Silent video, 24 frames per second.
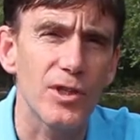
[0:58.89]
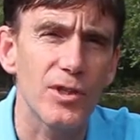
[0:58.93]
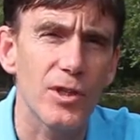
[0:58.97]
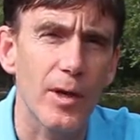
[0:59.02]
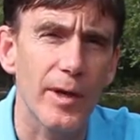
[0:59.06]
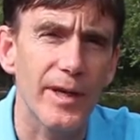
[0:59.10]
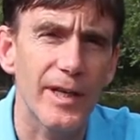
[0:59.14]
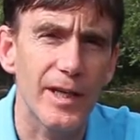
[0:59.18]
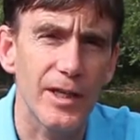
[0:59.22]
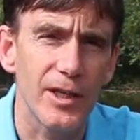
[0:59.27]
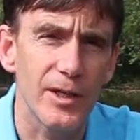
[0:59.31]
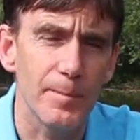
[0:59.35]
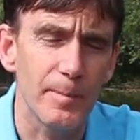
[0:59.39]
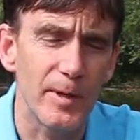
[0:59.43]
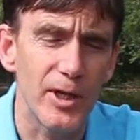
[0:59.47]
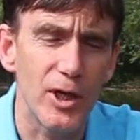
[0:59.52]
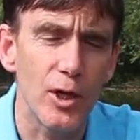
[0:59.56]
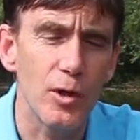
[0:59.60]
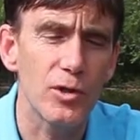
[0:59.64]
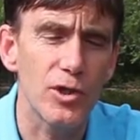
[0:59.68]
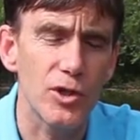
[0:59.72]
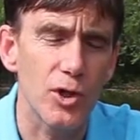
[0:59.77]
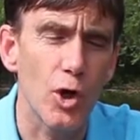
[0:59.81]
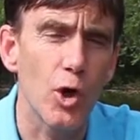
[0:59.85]
So it can be
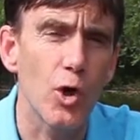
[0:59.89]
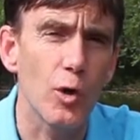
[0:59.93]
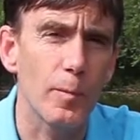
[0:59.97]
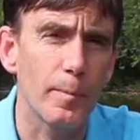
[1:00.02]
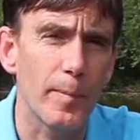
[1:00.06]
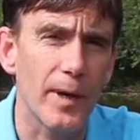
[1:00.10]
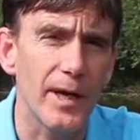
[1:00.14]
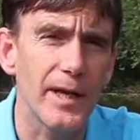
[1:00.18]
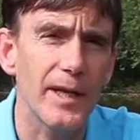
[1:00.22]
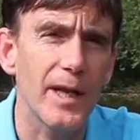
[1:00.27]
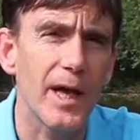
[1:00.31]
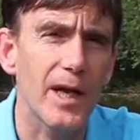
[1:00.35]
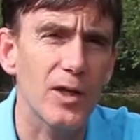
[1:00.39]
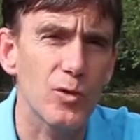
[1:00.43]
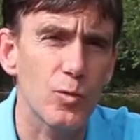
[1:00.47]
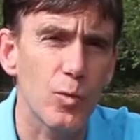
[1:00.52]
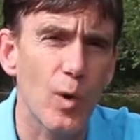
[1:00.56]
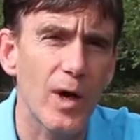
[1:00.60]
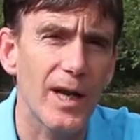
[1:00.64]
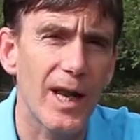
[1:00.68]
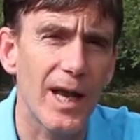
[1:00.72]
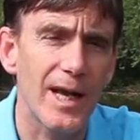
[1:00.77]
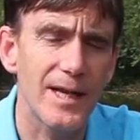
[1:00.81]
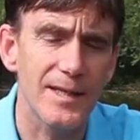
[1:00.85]
used as a hook bait as
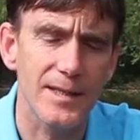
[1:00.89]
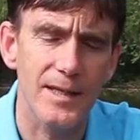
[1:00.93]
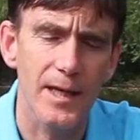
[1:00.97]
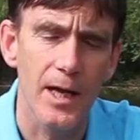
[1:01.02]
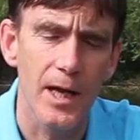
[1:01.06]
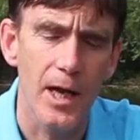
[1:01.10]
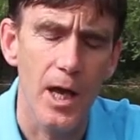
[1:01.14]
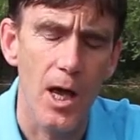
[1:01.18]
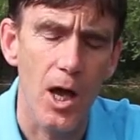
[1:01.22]
well as